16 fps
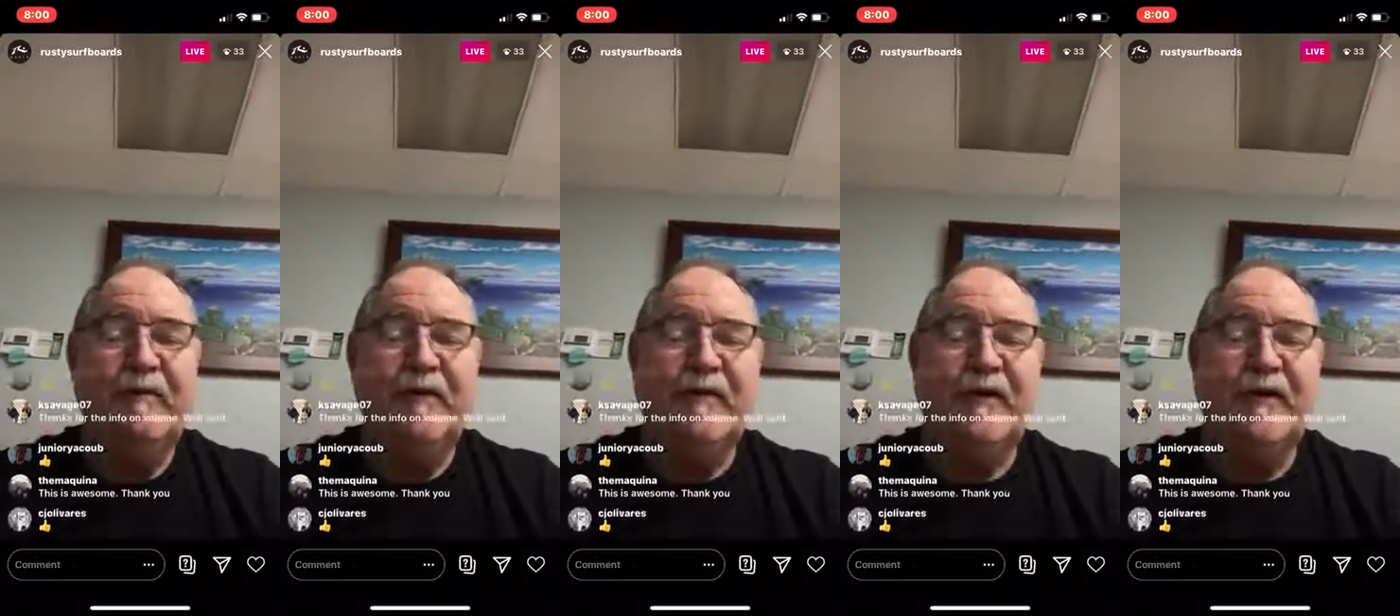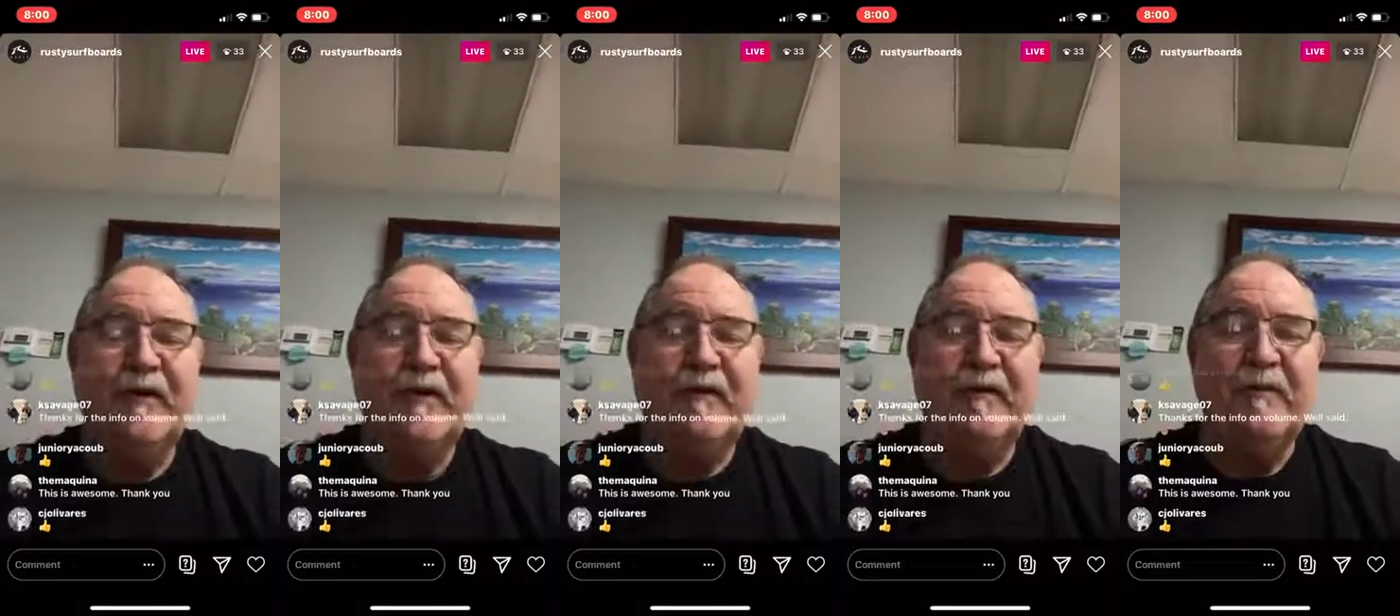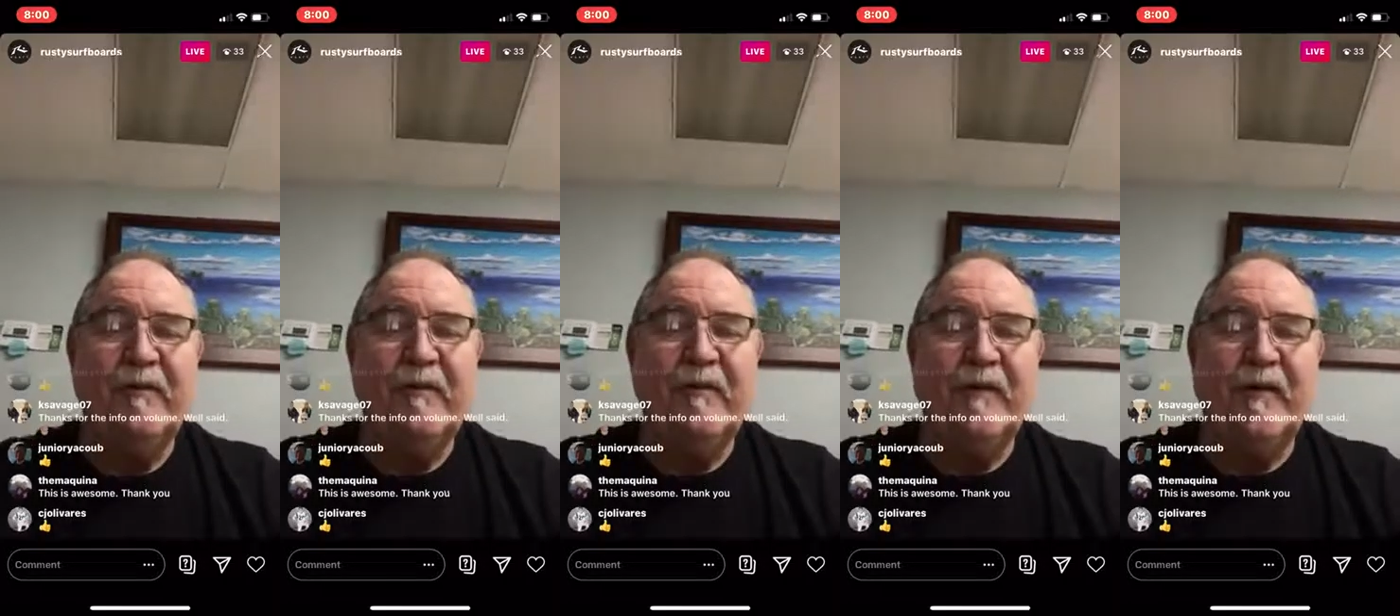there's a lot
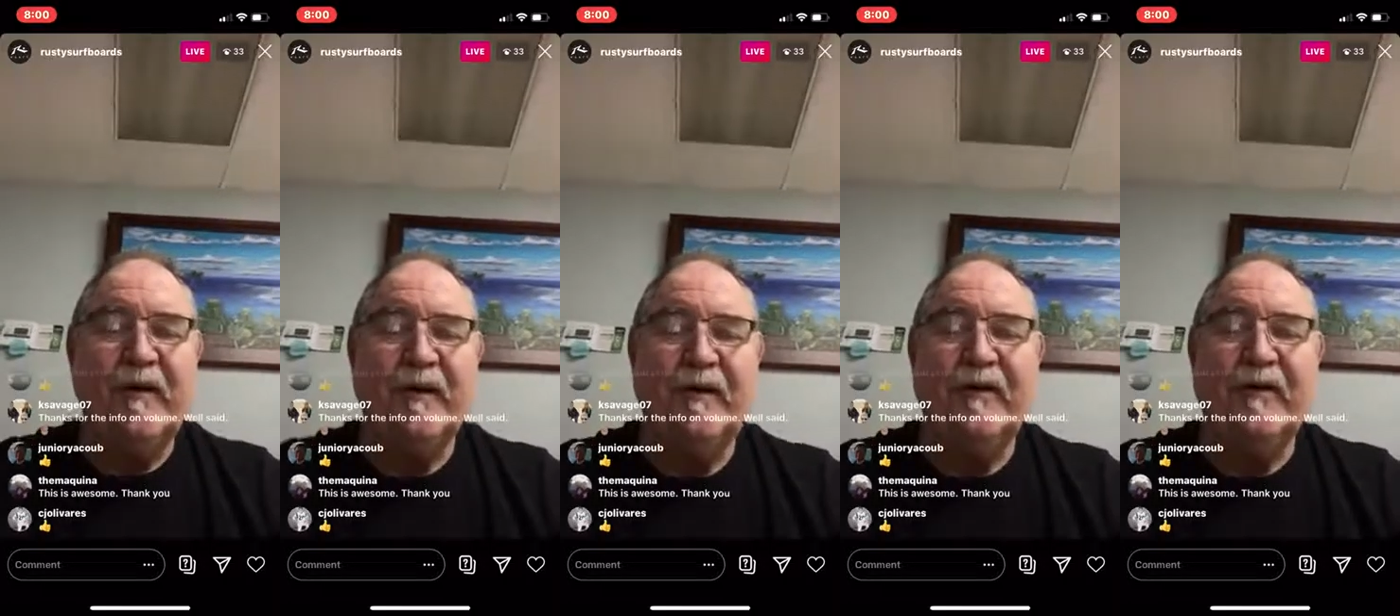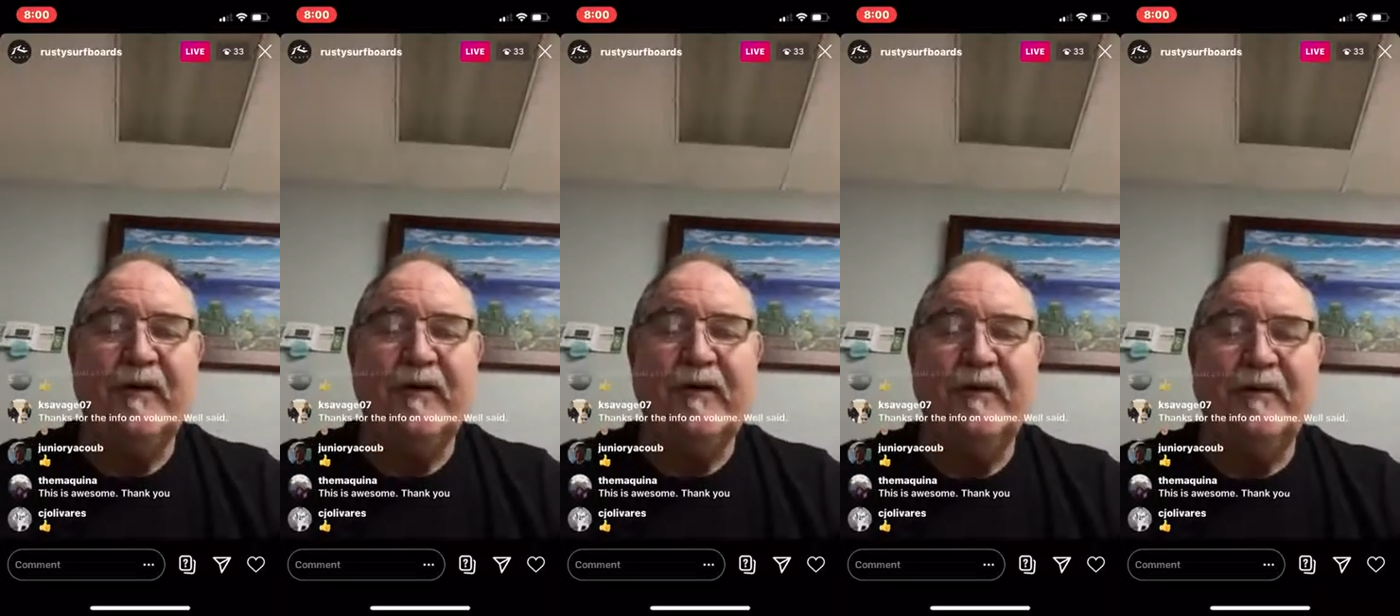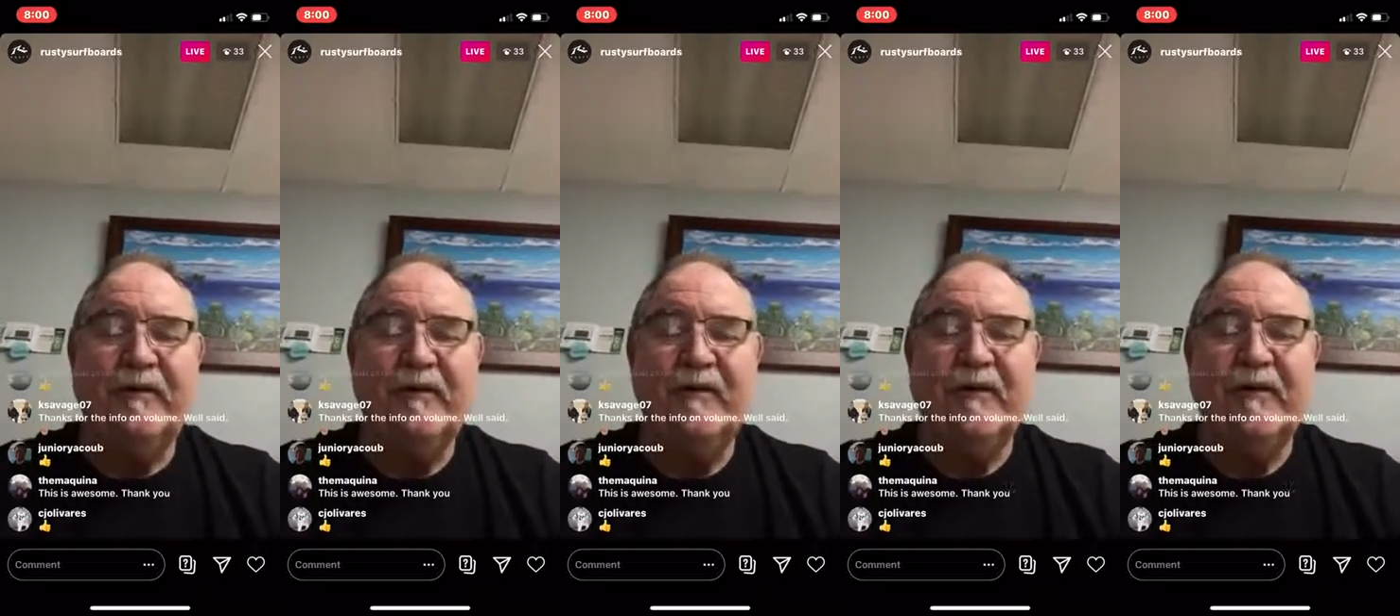of big boards out
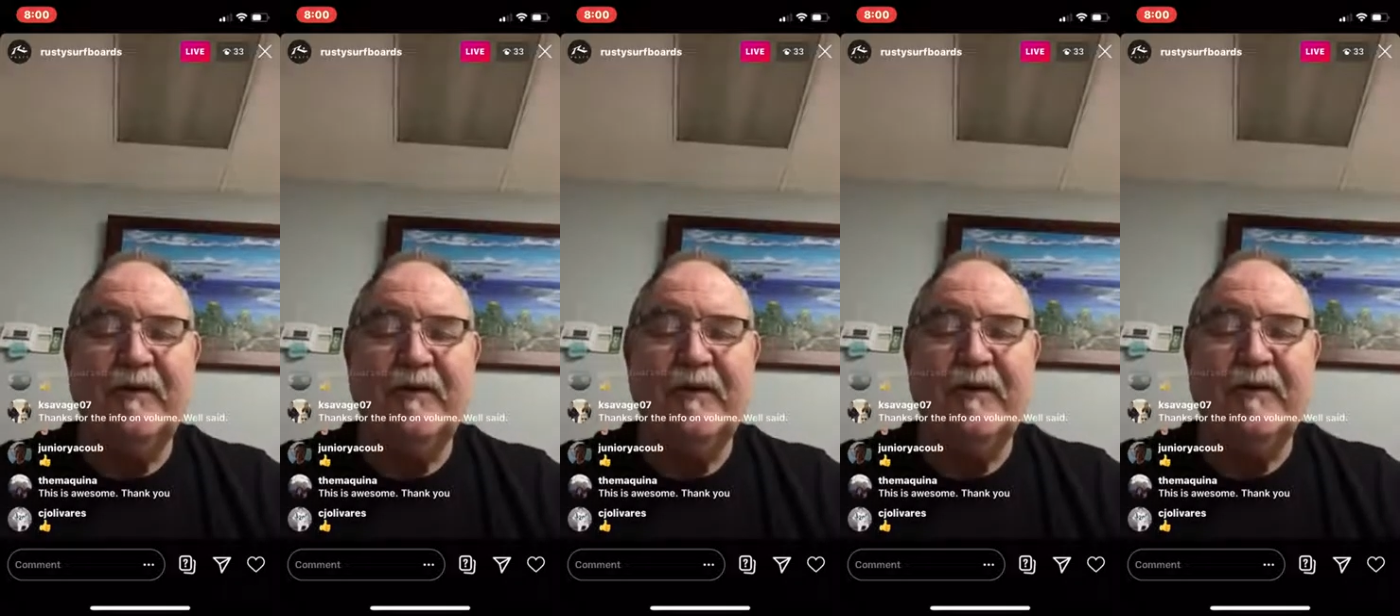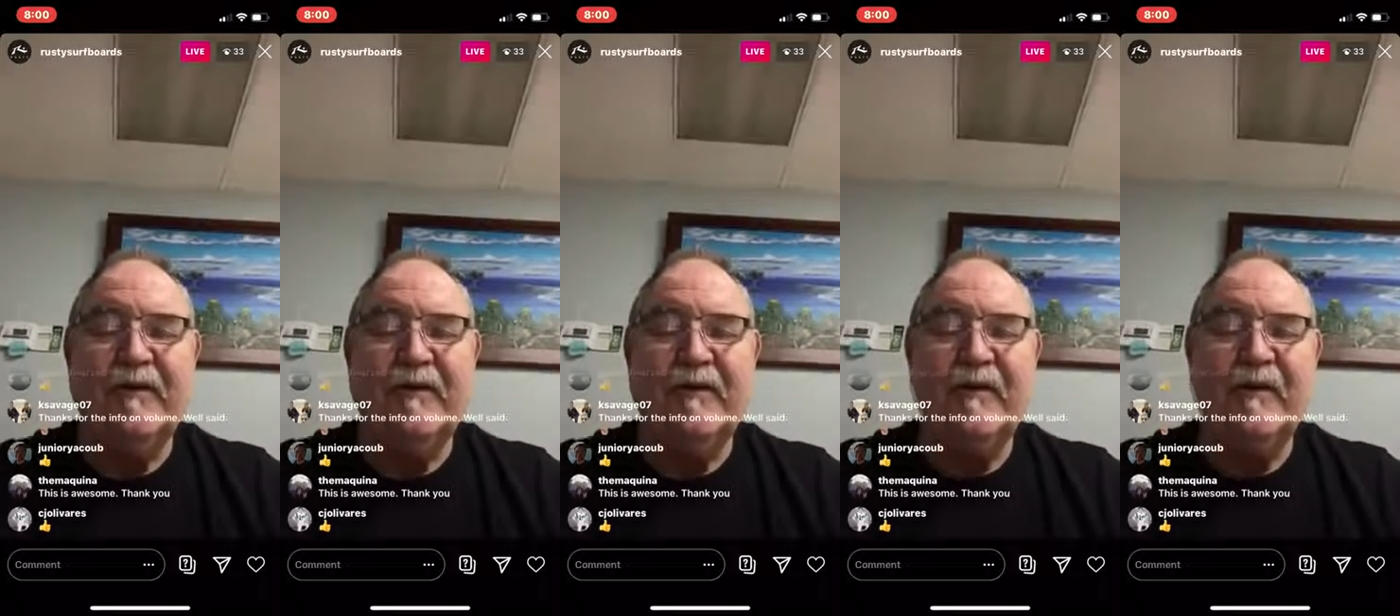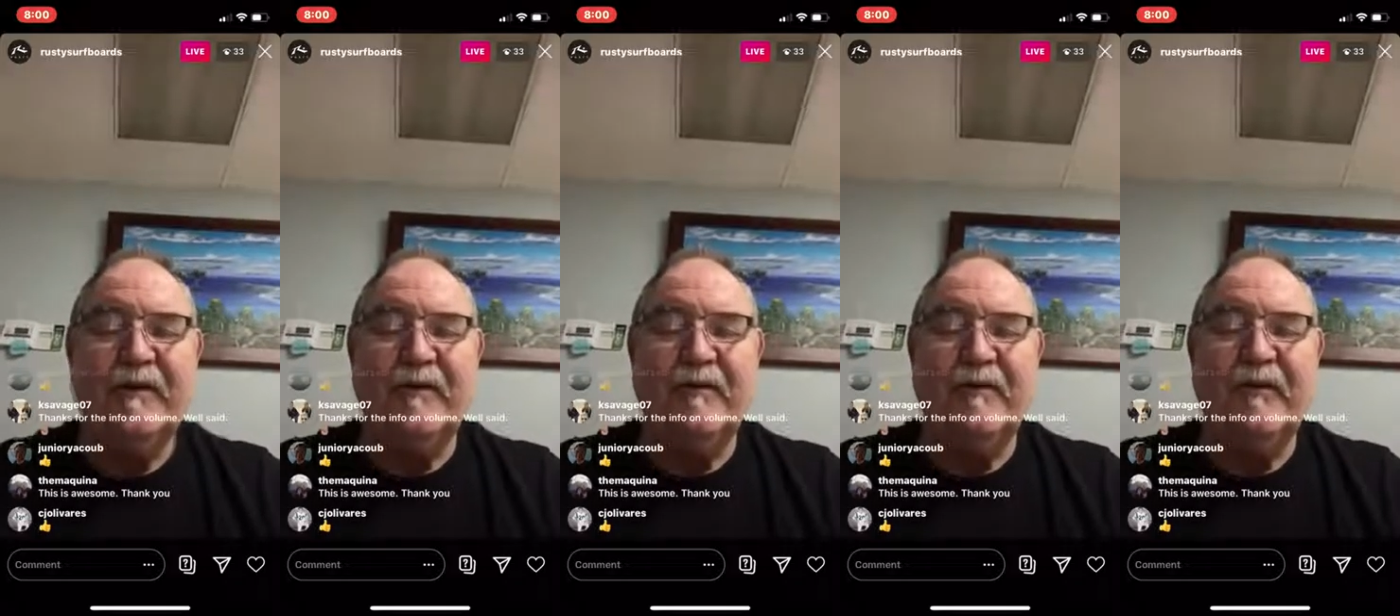there, but not
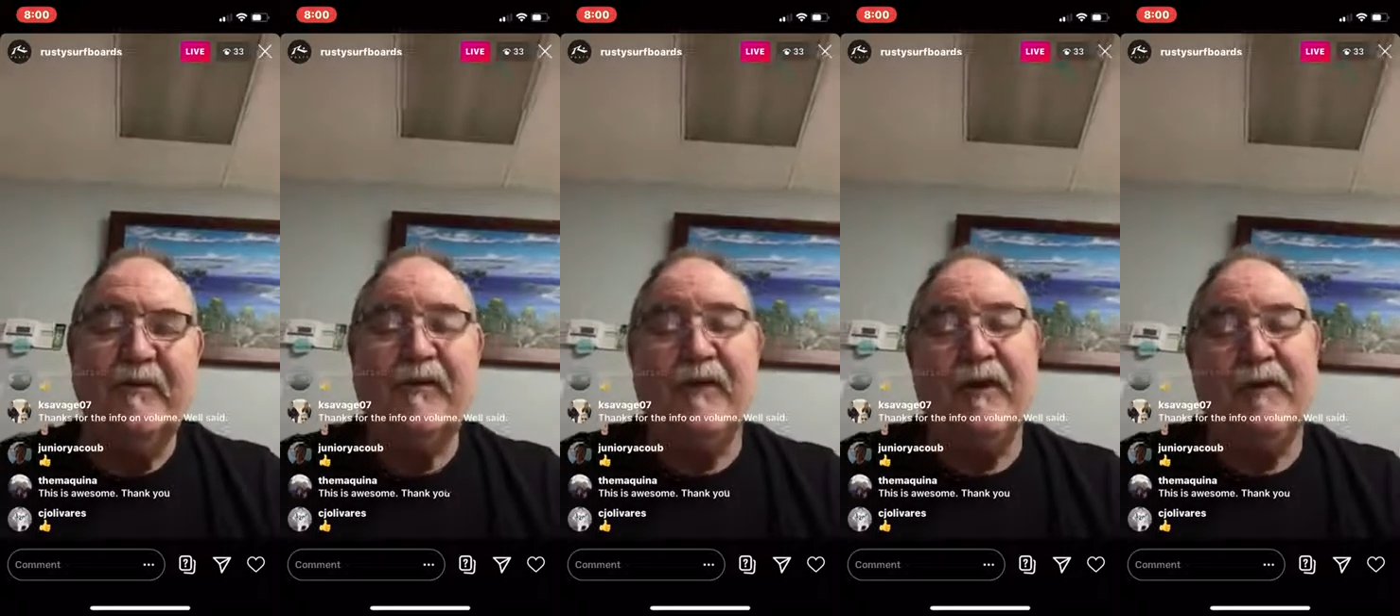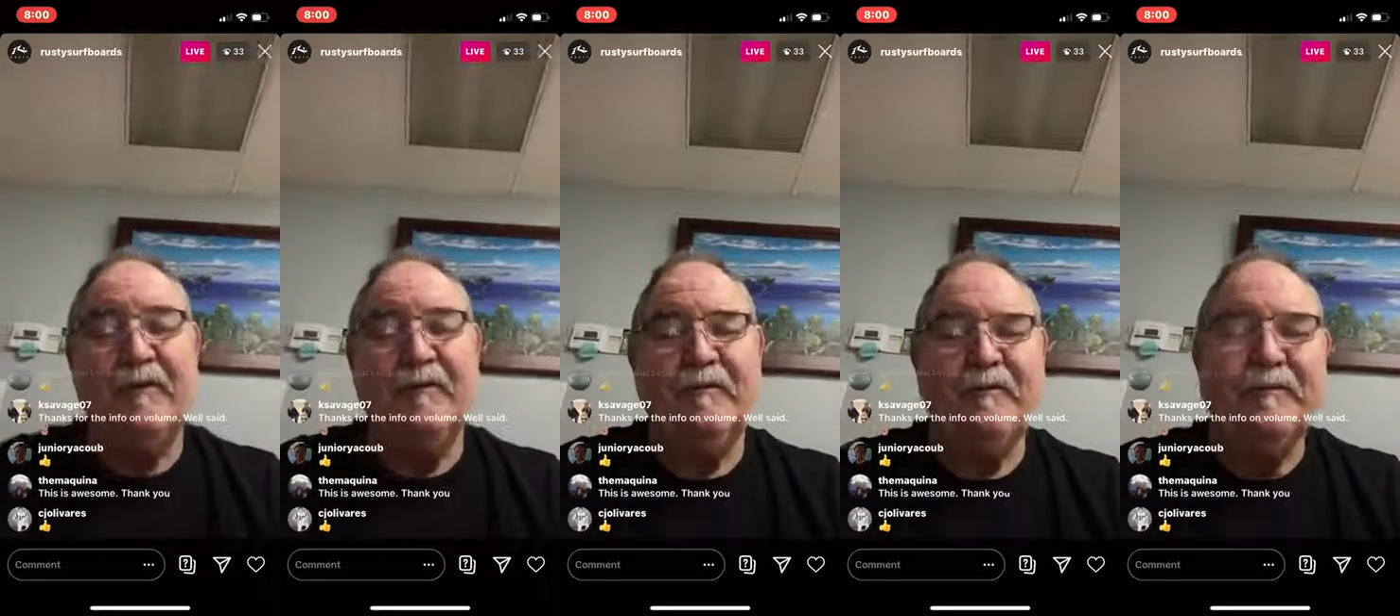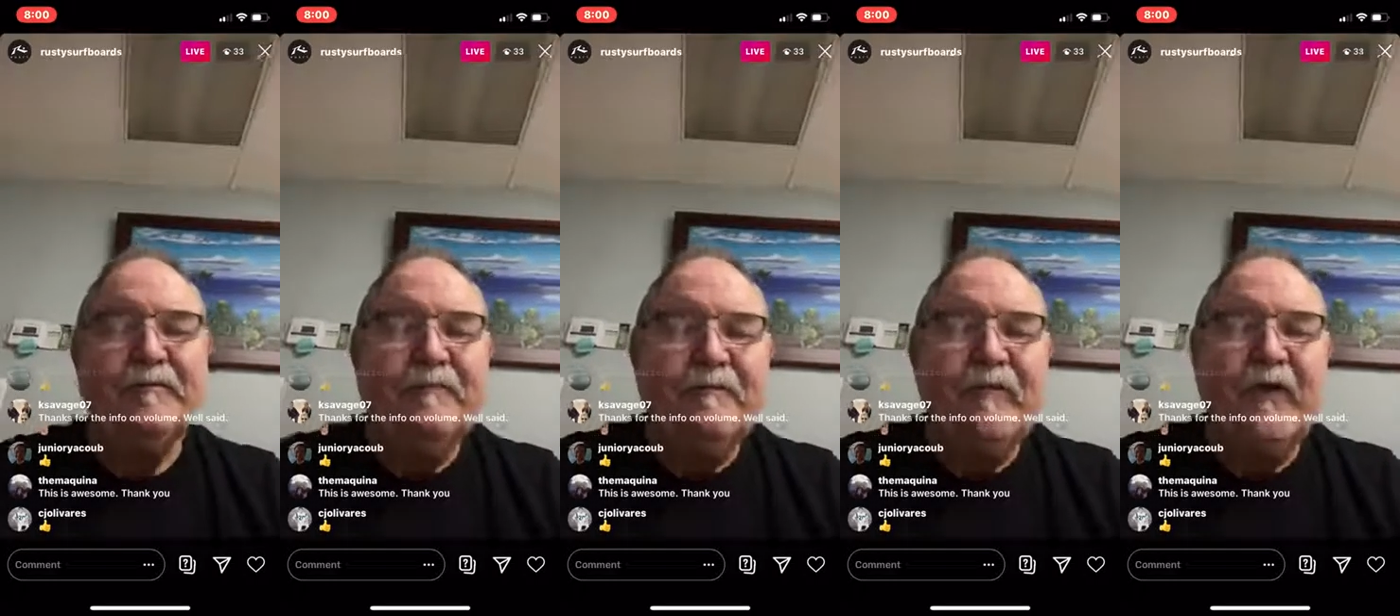all of them are that good.